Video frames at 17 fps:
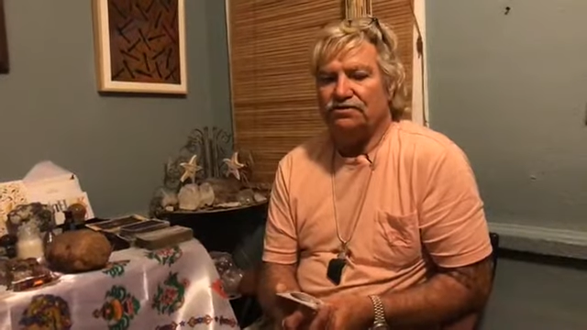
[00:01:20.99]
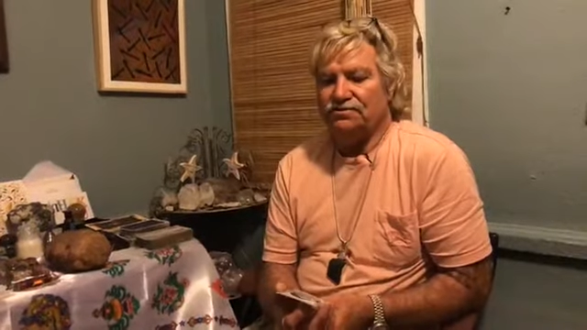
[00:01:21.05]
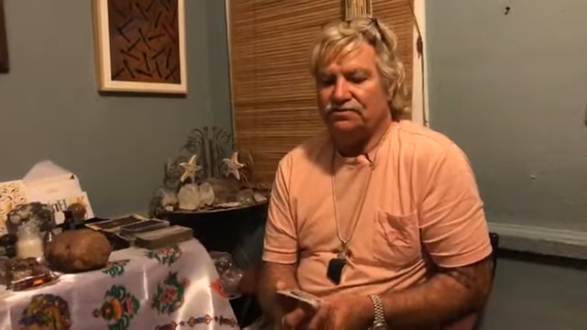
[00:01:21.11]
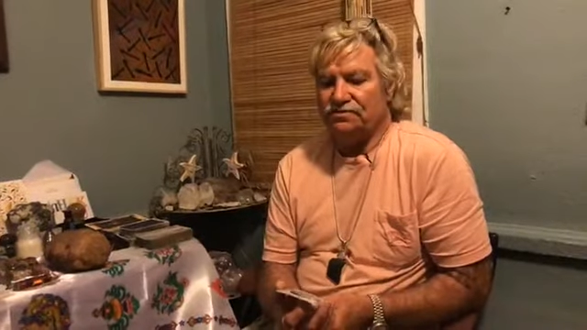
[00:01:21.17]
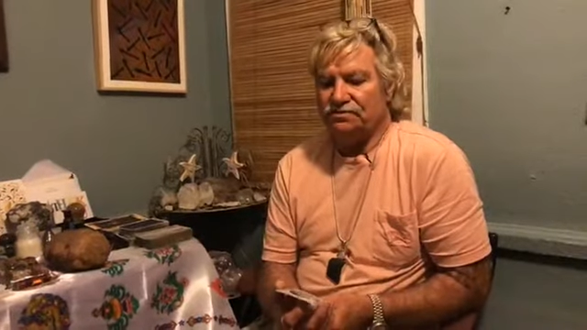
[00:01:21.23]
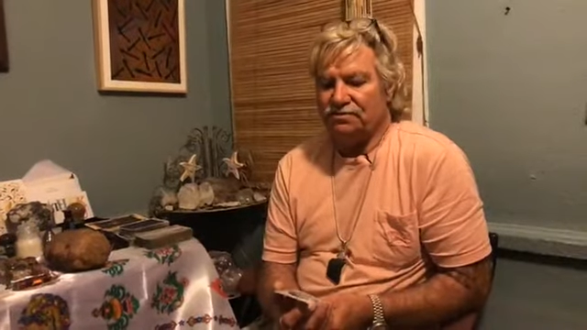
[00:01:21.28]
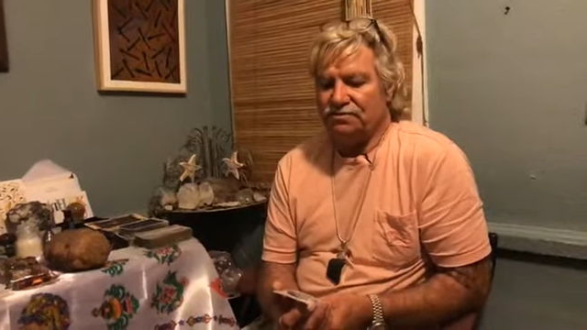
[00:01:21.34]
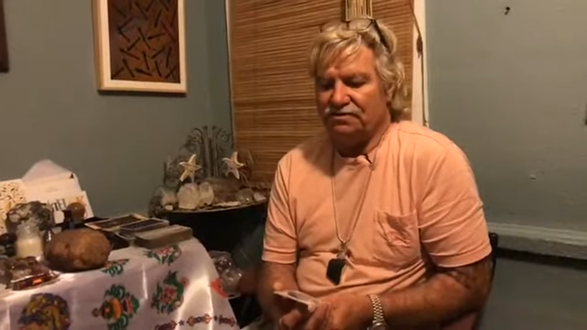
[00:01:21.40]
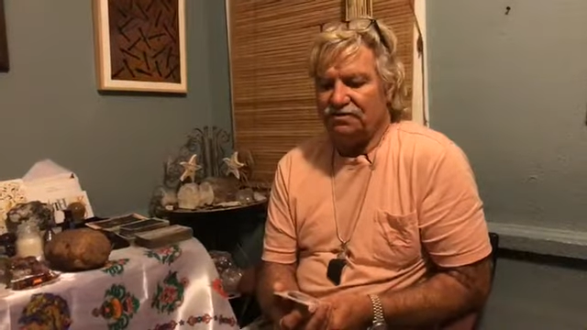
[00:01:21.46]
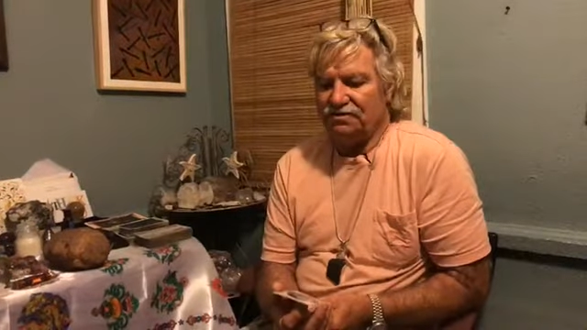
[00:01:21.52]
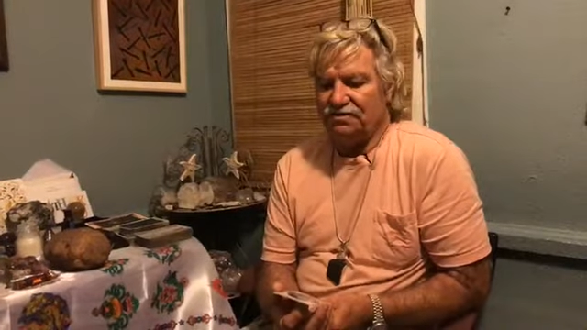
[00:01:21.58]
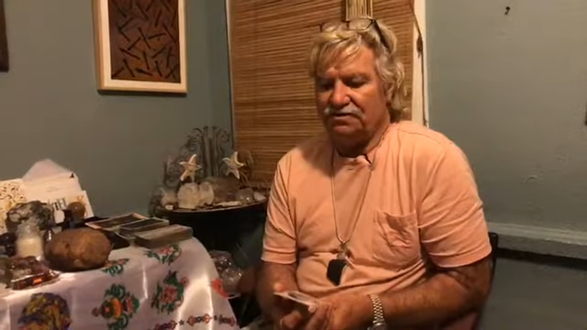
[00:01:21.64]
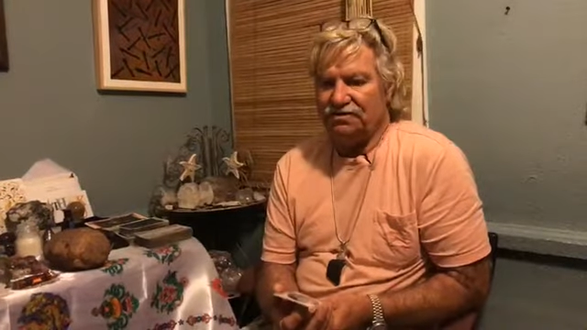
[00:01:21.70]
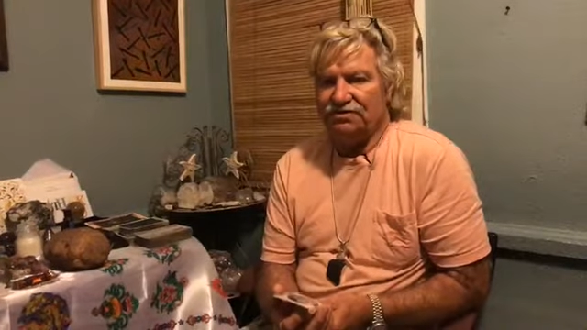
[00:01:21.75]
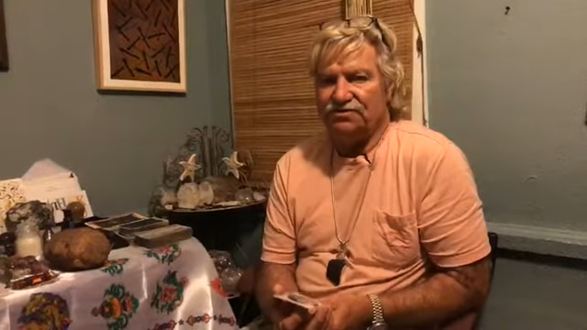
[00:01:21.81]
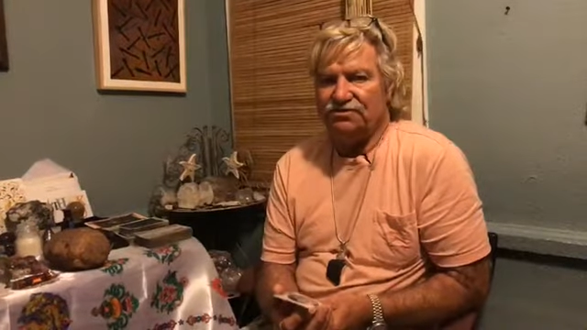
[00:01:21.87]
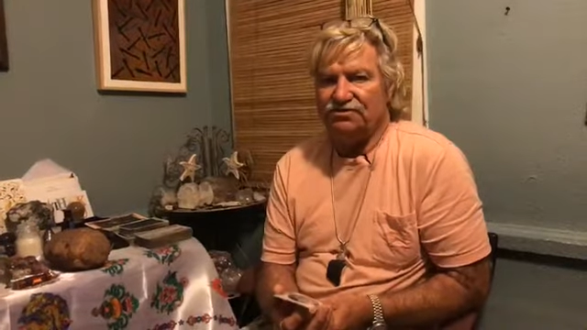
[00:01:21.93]
that it could
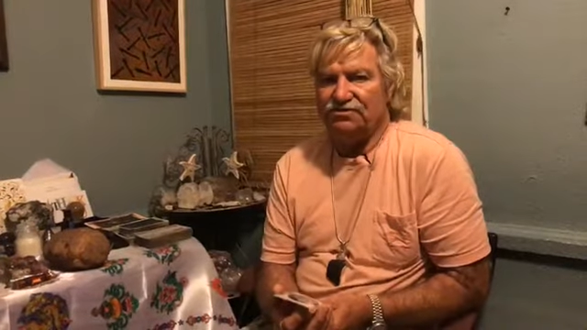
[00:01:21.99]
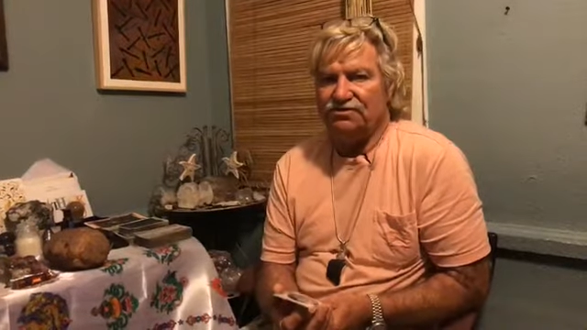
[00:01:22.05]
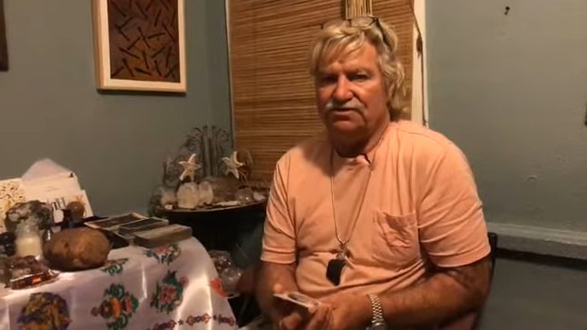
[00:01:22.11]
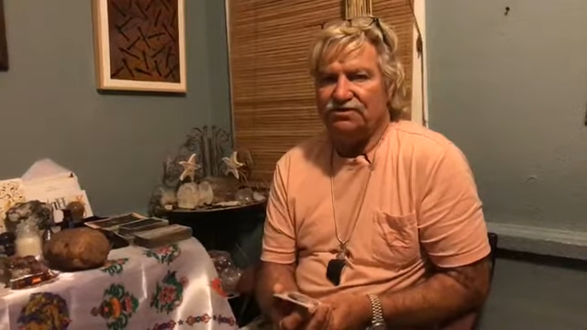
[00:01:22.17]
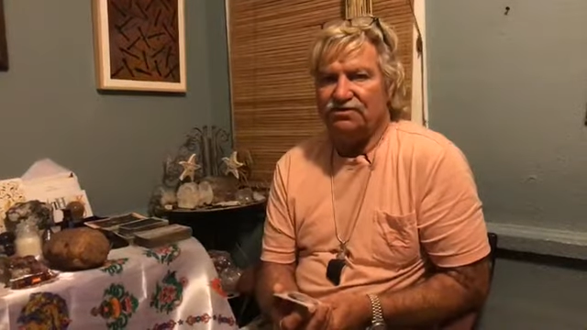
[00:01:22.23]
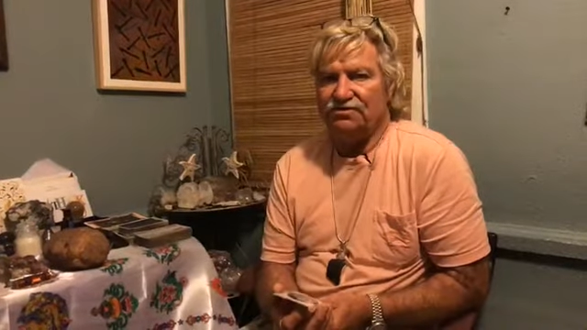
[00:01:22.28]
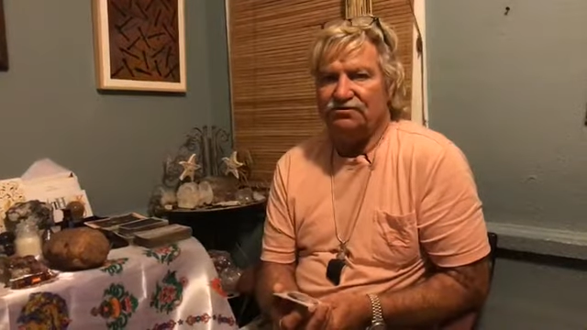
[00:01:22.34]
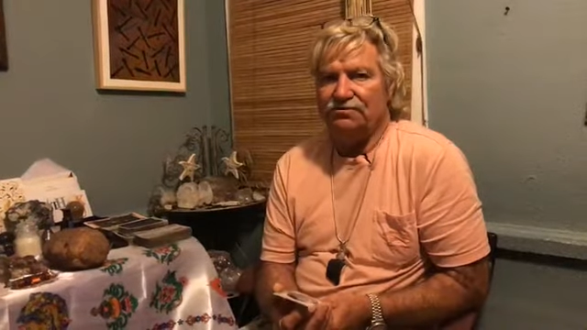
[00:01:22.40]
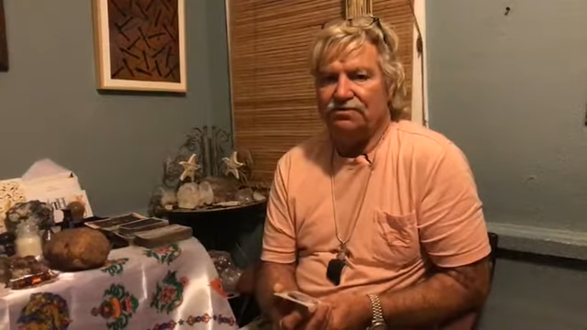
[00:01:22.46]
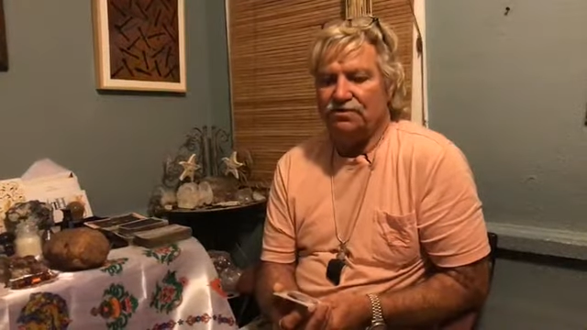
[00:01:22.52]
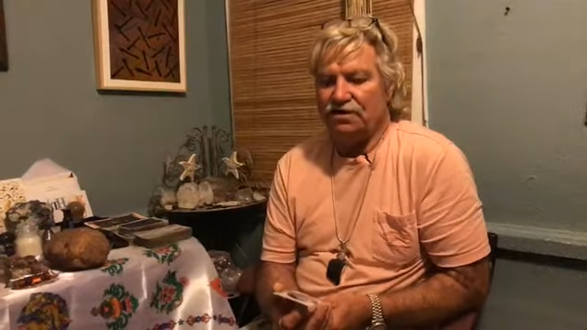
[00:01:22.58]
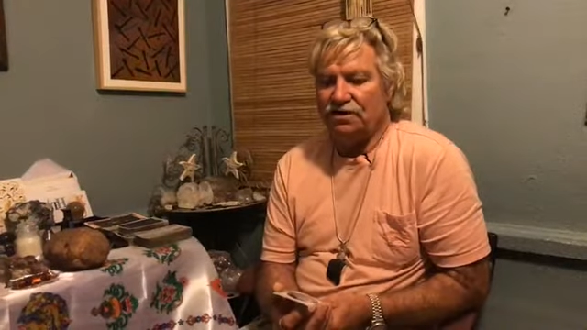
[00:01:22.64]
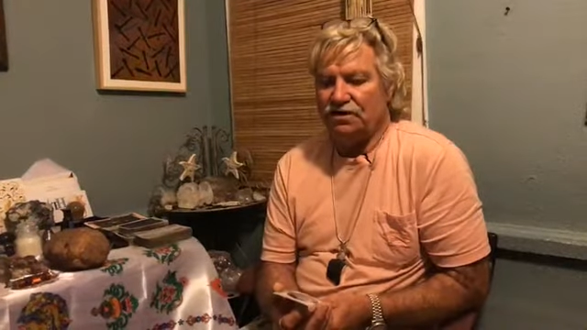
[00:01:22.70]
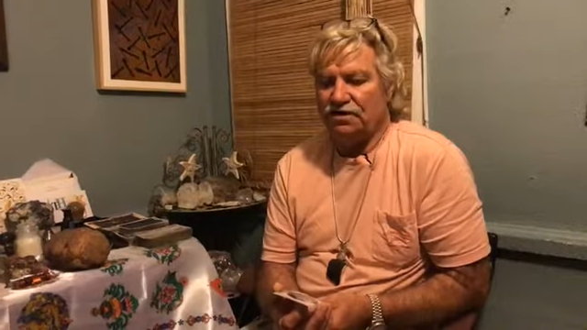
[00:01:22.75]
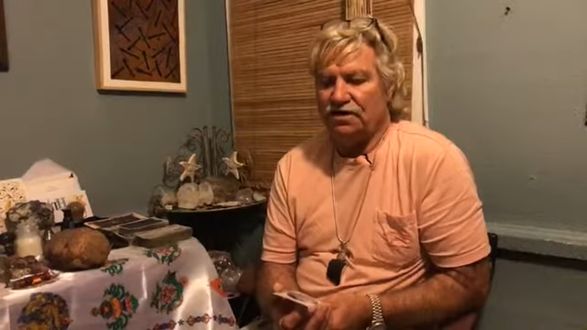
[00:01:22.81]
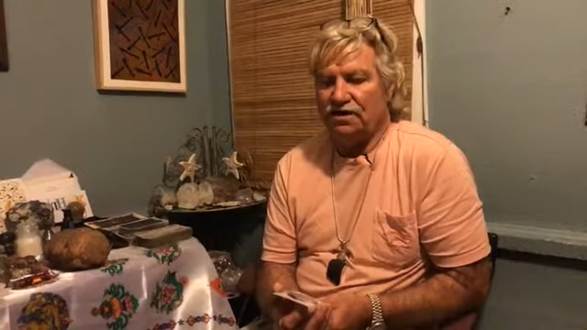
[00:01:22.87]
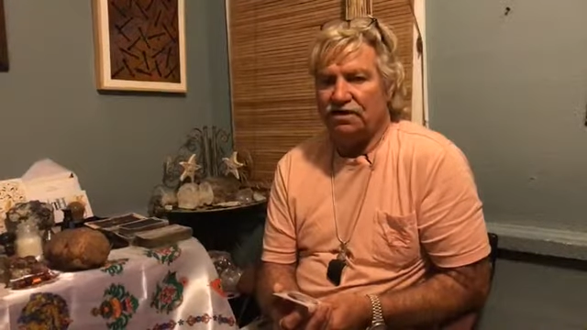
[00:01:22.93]
see like
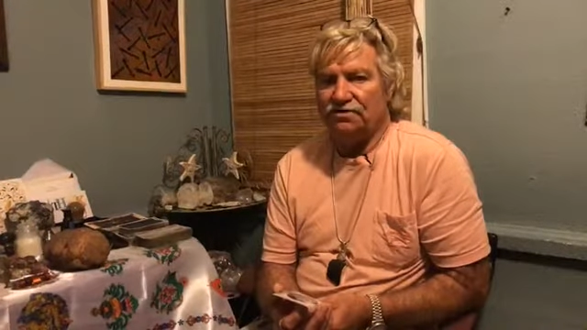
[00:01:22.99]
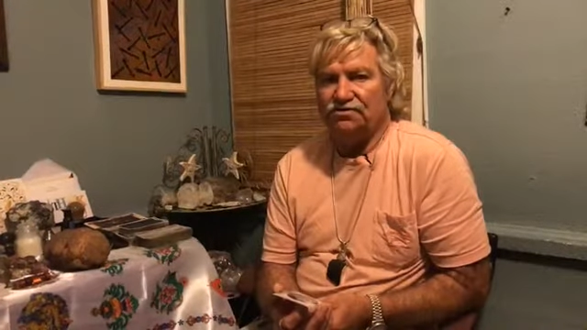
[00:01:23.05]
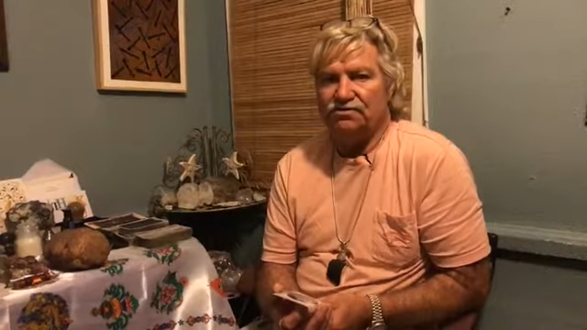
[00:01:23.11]
X-ray